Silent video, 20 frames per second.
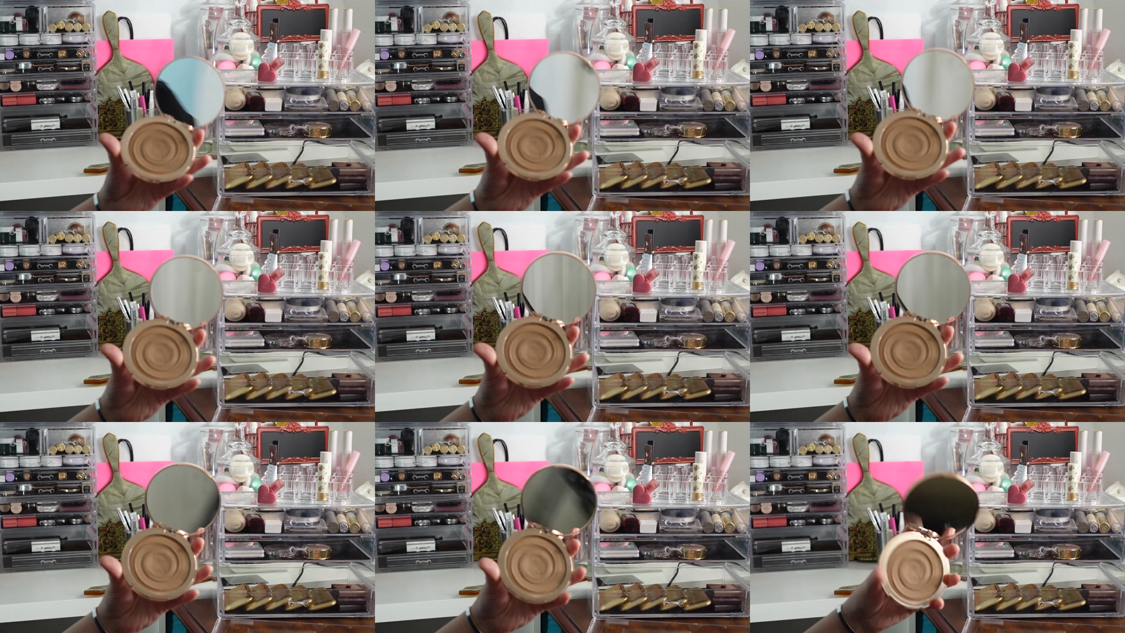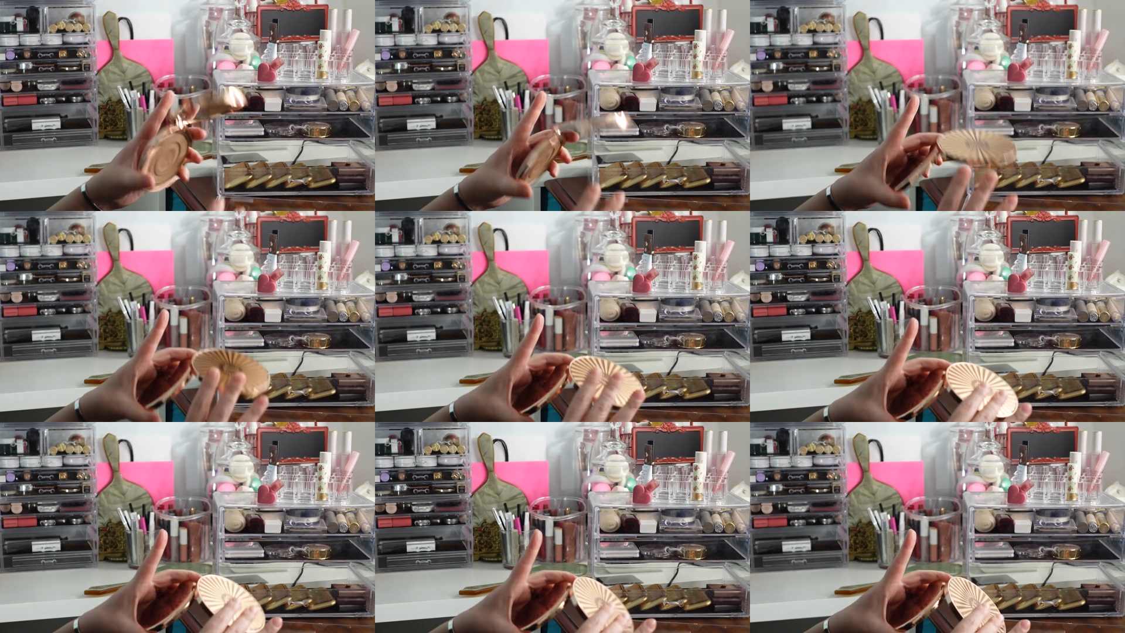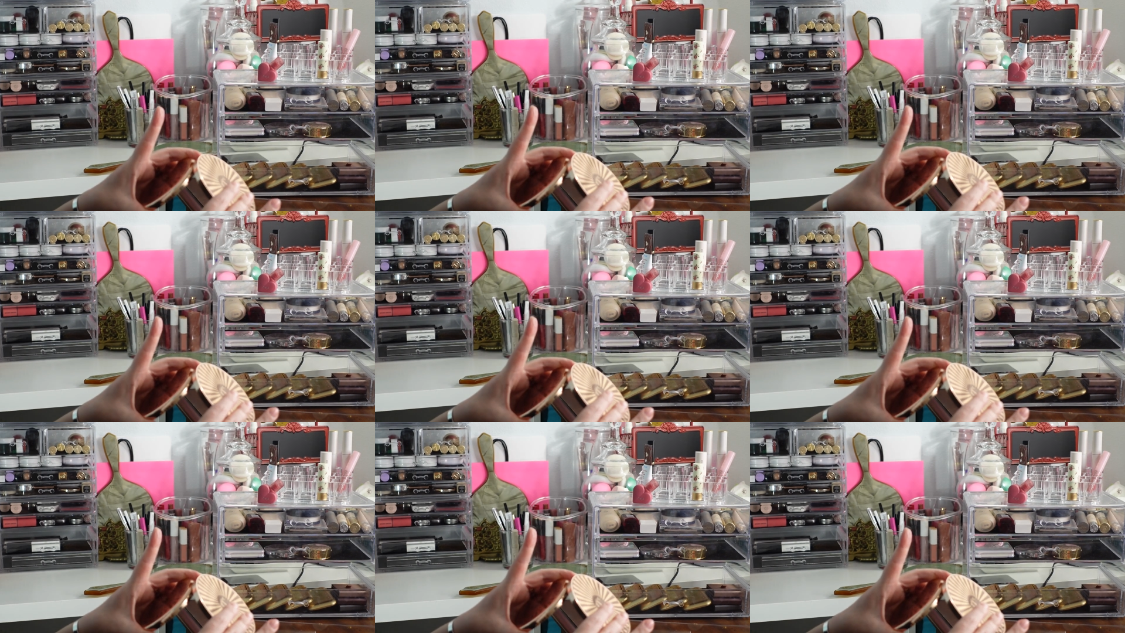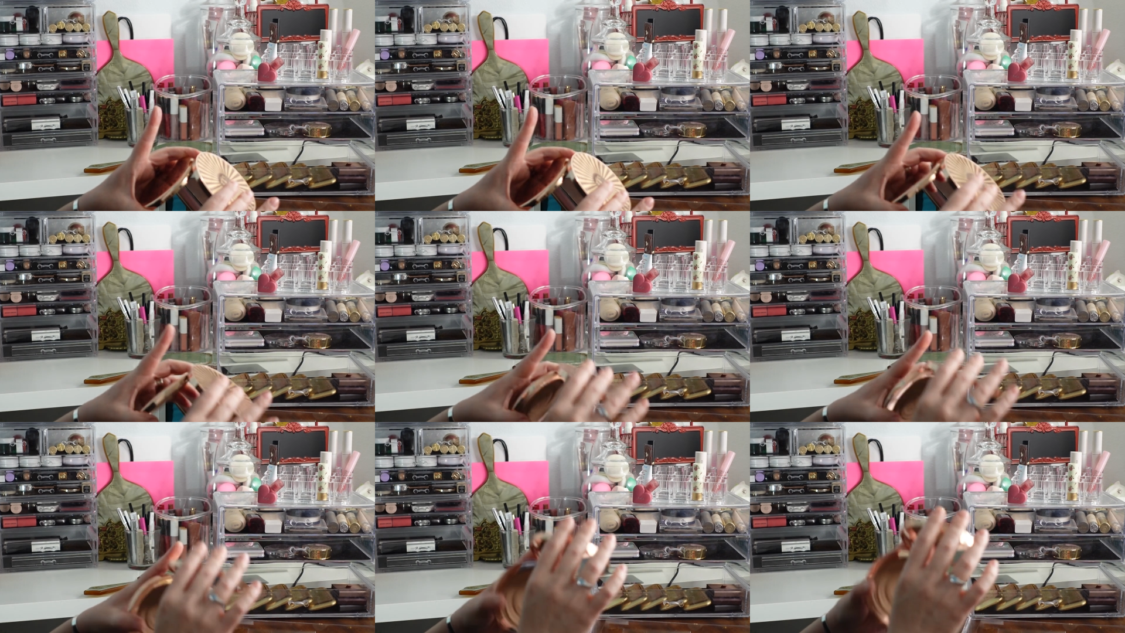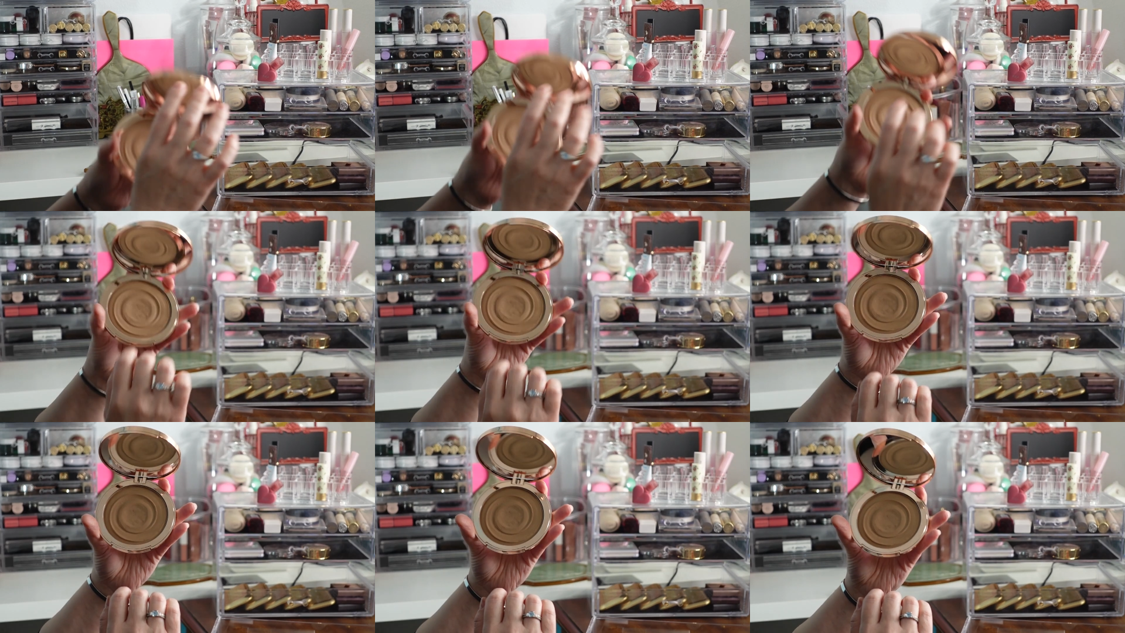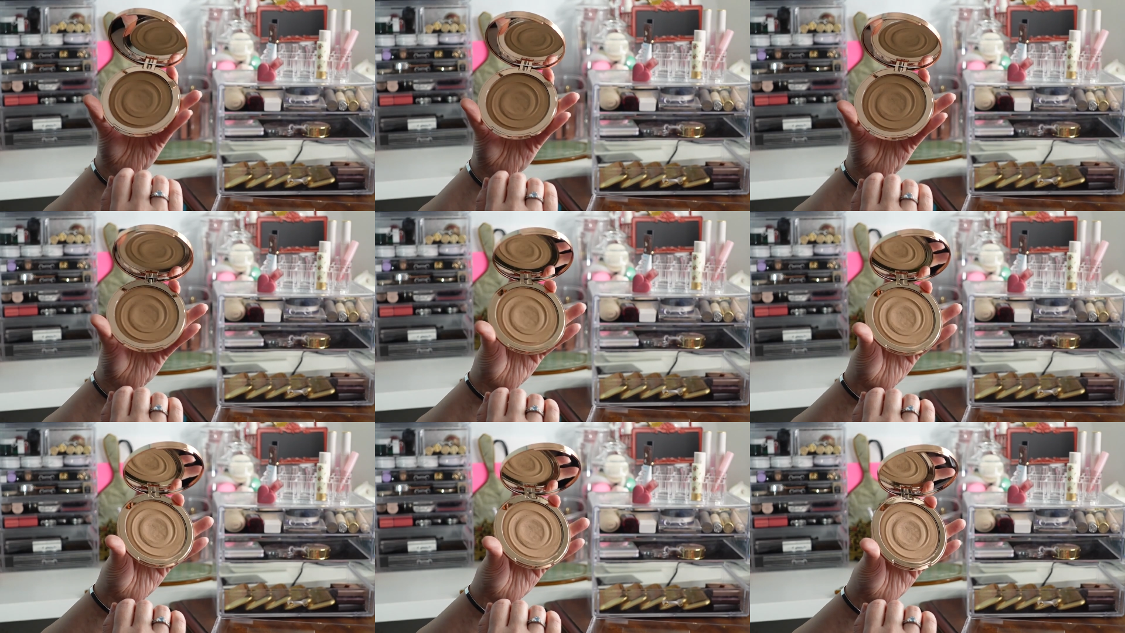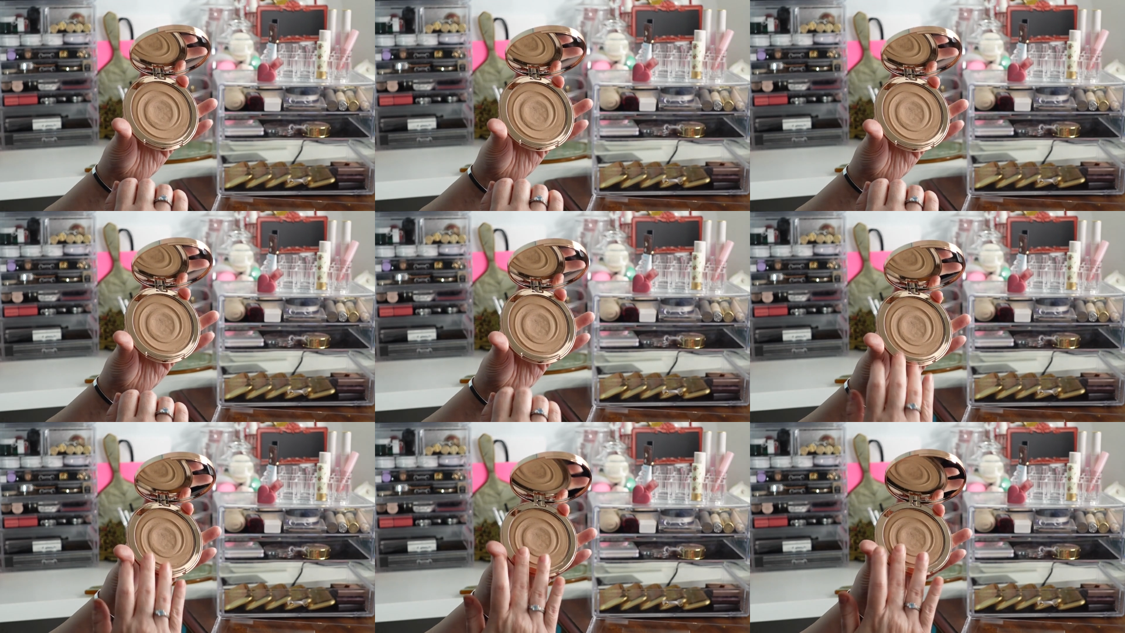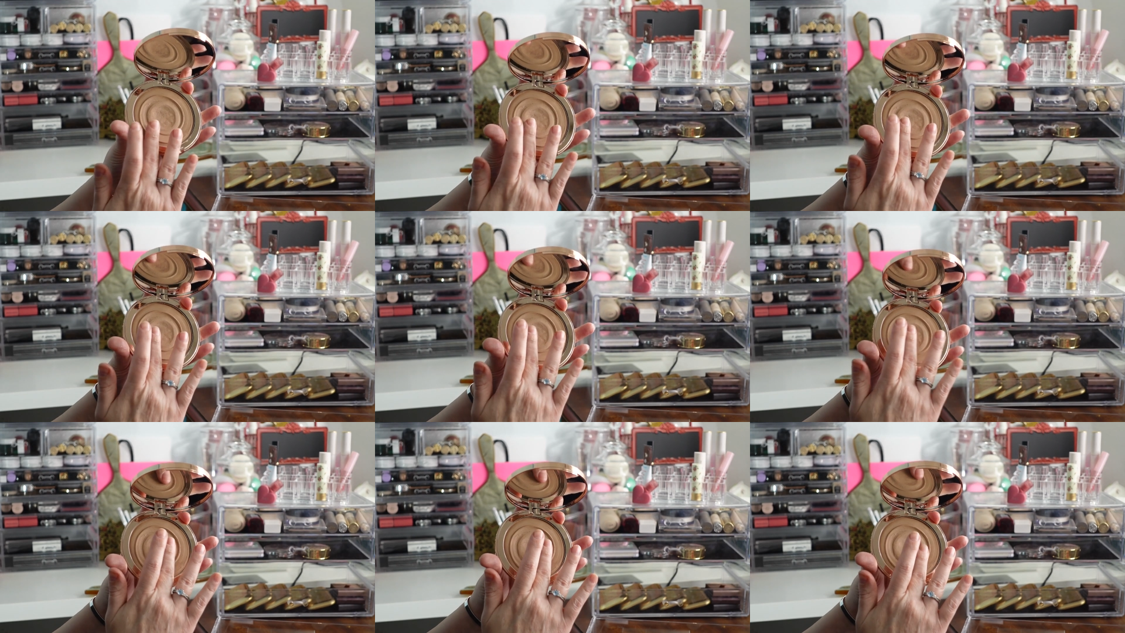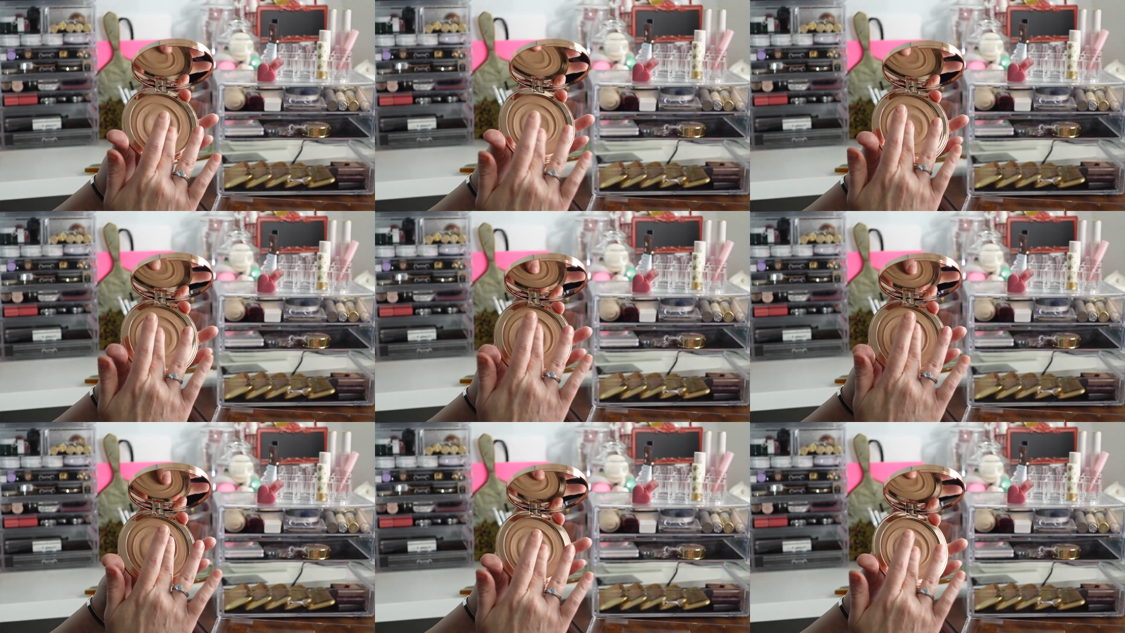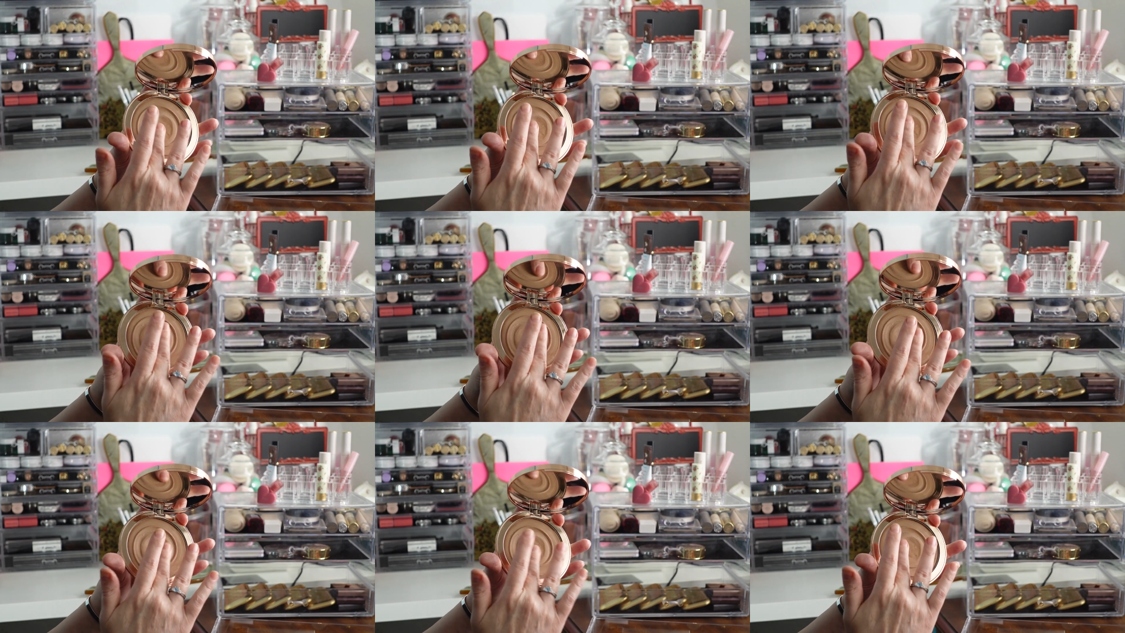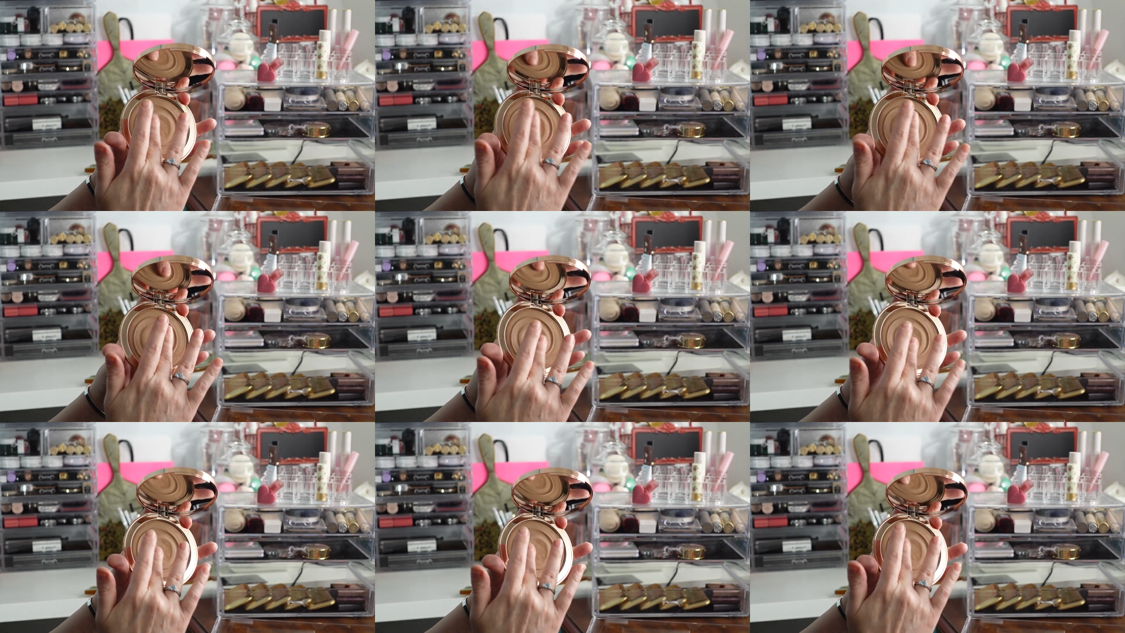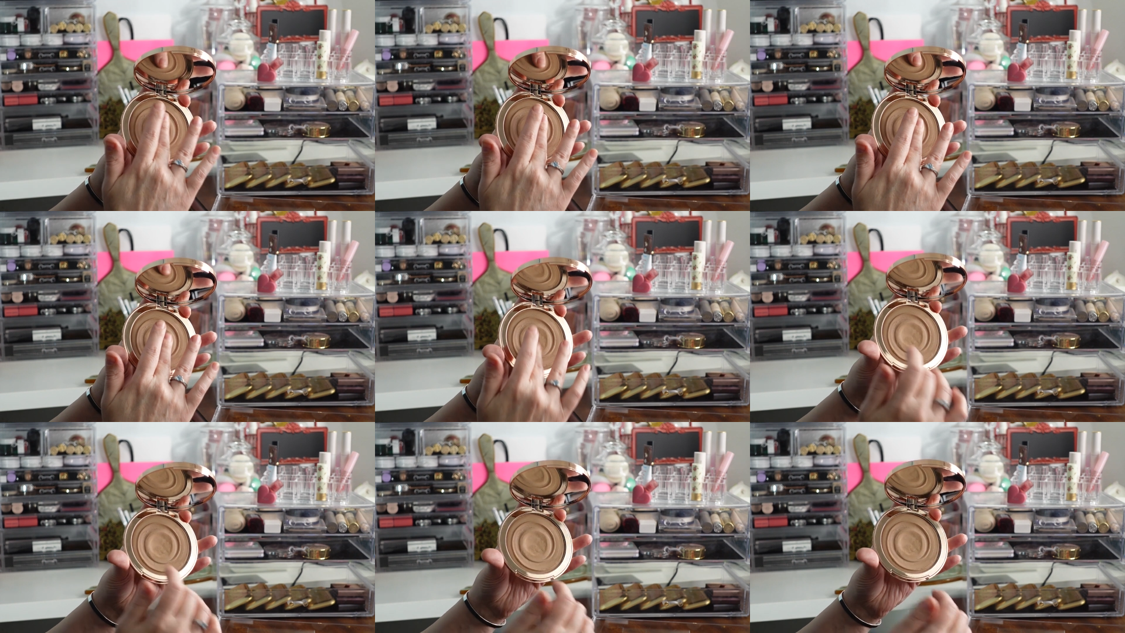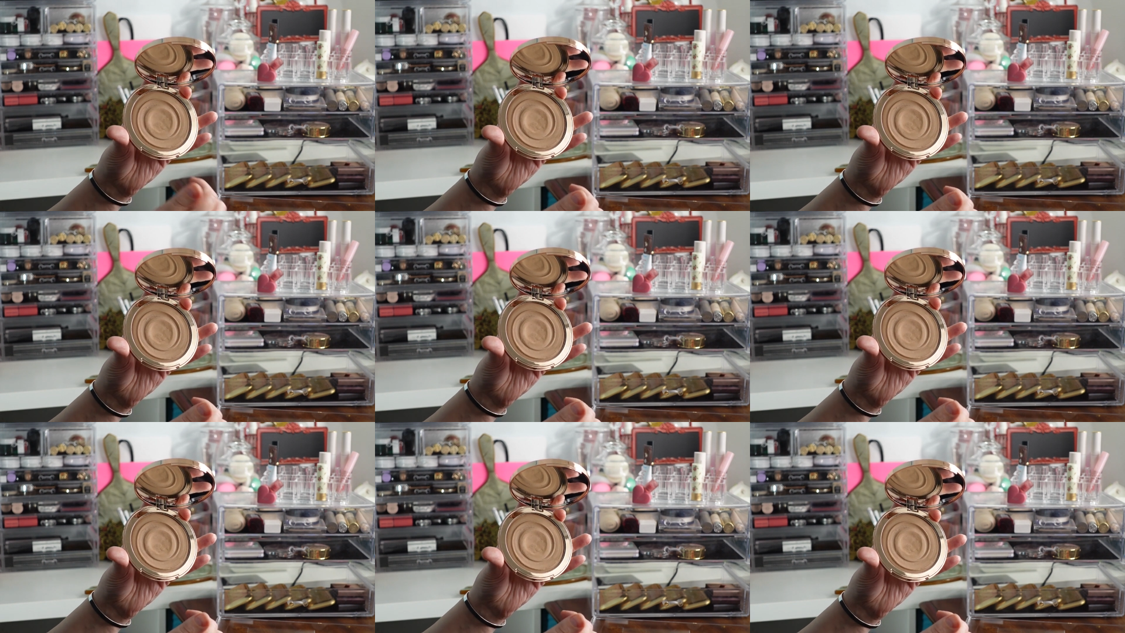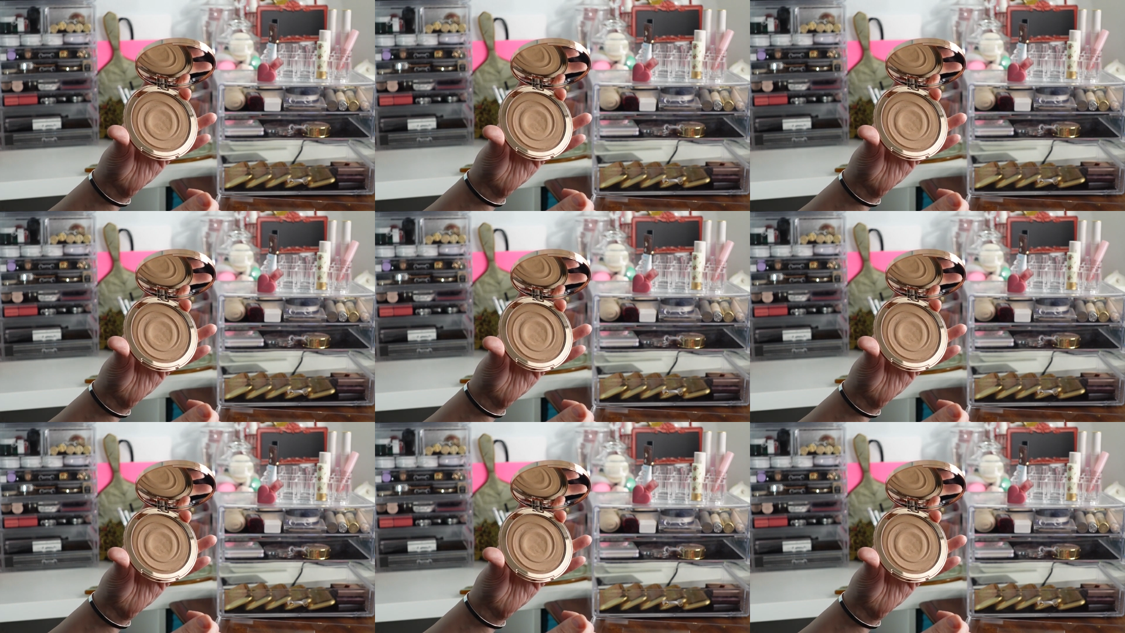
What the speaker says: No face is visible, so there are no lips to read.